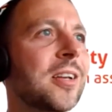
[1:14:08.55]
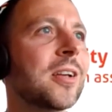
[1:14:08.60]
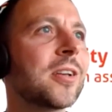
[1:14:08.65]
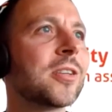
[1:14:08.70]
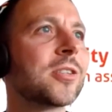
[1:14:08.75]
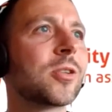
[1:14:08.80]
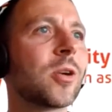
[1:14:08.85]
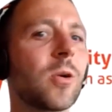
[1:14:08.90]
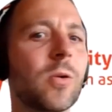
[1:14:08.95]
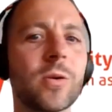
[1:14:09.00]

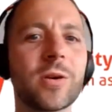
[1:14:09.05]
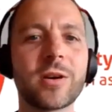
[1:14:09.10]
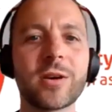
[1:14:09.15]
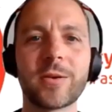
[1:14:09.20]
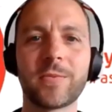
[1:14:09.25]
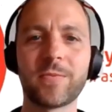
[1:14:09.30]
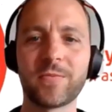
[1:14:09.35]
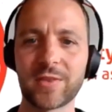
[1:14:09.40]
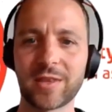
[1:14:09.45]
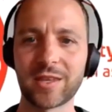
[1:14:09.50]
Okay. So,
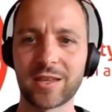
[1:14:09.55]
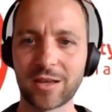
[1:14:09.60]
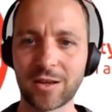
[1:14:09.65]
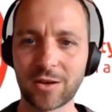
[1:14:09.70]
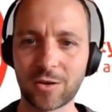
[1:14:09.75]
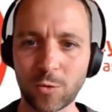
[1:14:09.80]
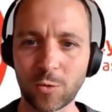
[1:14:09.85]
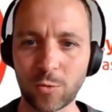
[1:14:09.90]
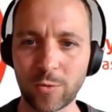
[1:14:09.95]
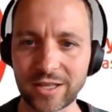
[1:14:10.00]
oh,
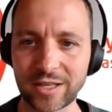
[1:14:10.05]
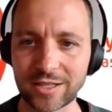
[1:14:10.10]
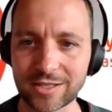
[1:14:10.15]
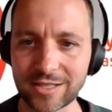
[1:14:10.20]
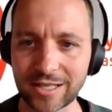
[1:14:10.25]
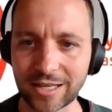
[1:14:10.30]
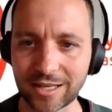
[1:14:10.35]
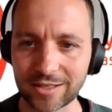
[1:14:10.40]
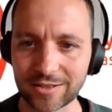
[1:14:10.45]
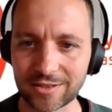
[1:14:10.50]
wait a
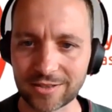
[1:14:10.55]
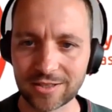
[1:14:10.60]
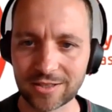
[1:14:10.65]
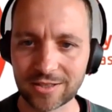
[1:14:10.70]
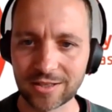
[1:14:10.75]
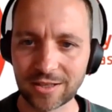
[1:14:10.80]
second.